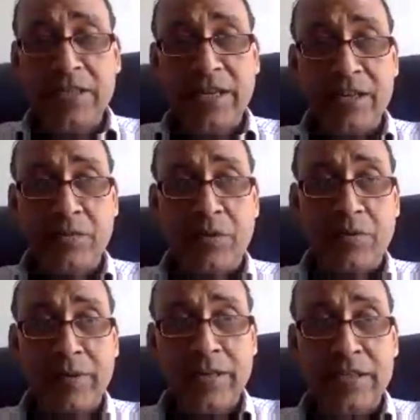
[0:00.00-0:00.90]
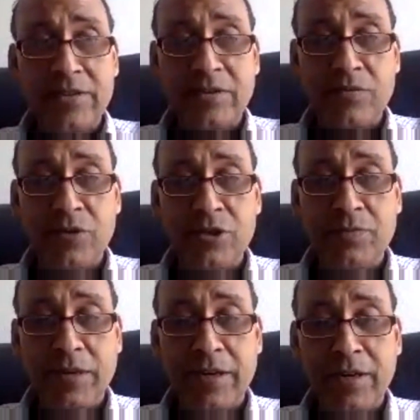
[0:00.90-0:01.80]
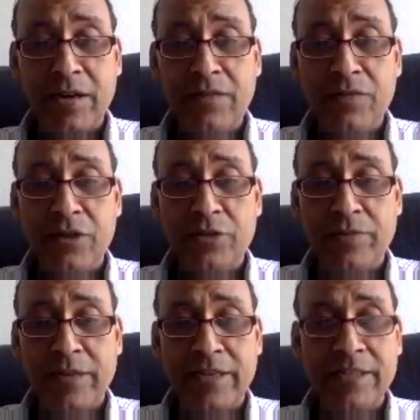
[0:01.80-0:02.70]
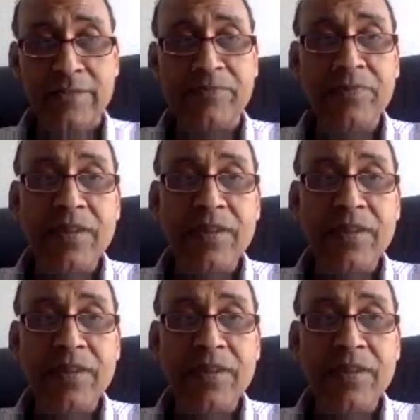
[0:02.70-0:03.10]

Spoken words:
10 to the power minus 7 moles per liter of OH minus.